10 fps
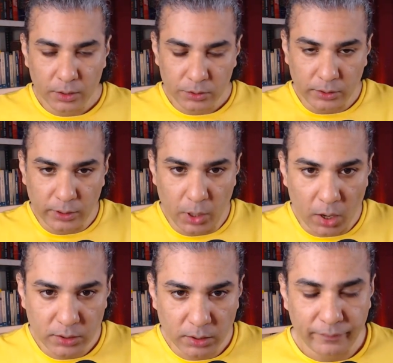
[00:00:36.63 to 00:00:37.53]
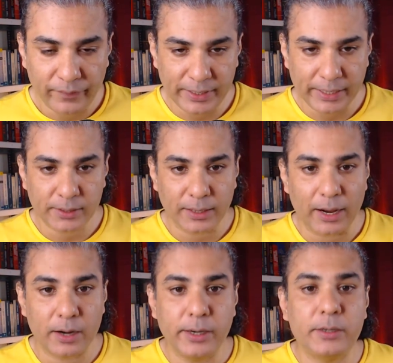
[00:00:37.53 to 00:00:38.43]
So the laws of physics
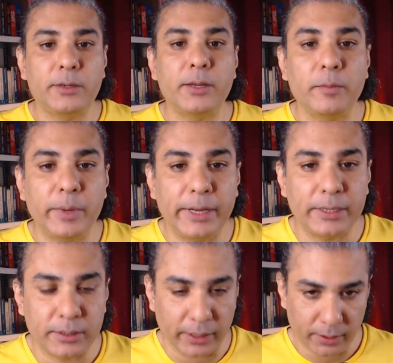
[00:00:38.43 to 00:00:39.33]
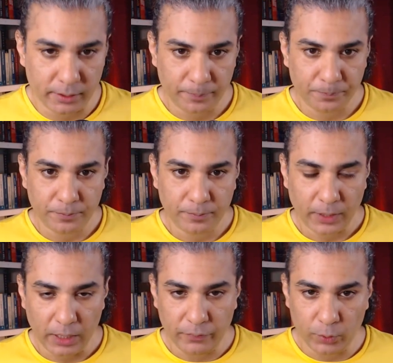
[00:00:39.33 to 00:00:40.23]
are deterministic.
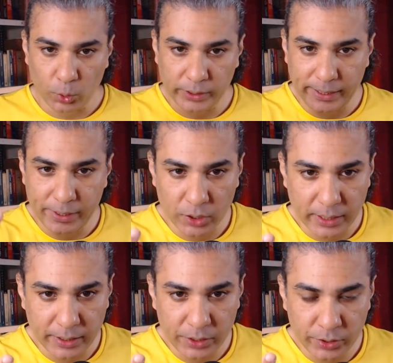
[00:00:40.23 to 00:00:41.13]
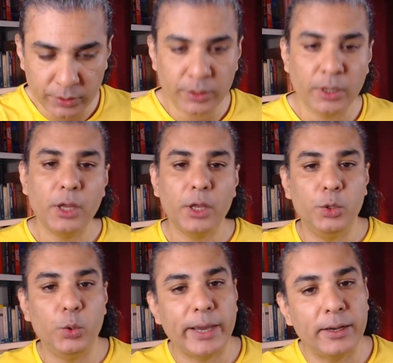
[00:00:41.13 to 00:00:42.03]
If you know the initial conditions,
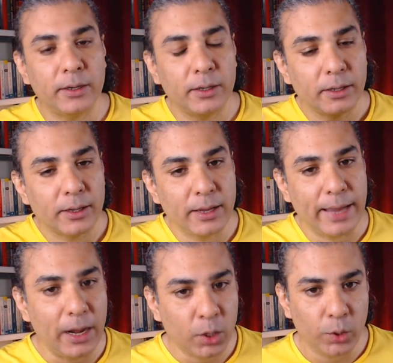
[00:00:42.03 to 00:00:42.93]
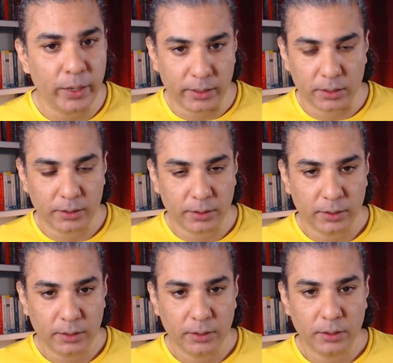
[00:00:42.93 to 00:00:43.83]
you can calculate
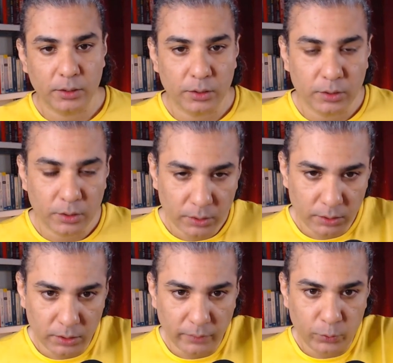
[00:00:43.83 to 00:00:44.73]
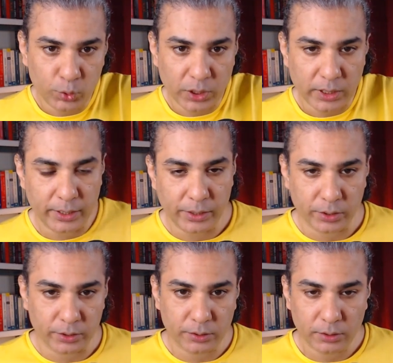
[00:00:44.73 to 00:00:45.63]
the future
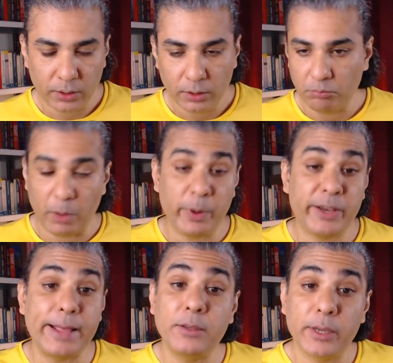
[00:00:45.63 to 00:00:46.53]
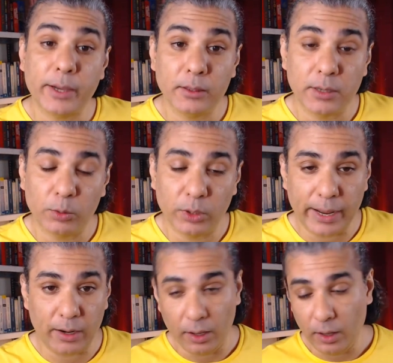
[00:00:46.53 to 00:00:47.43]
conditions. Maybe 10 seconds down the
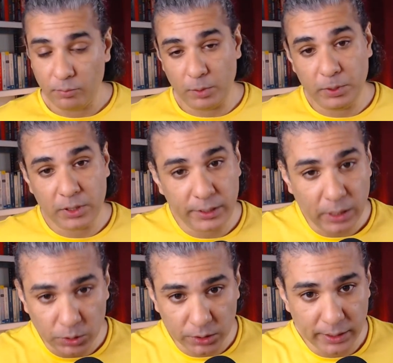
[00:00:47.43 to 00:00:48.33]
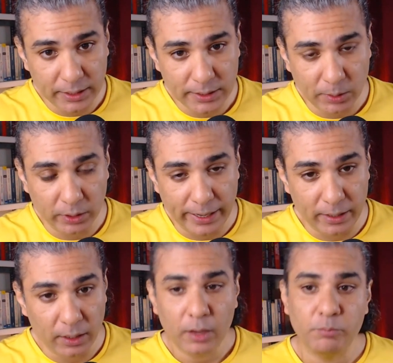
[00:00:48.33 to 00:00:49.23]
line, maybe 3,000 seconds down the
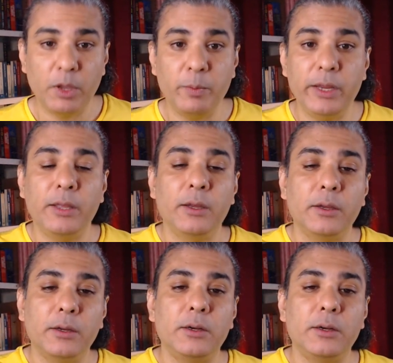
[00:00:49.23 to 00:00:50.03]
line, maybe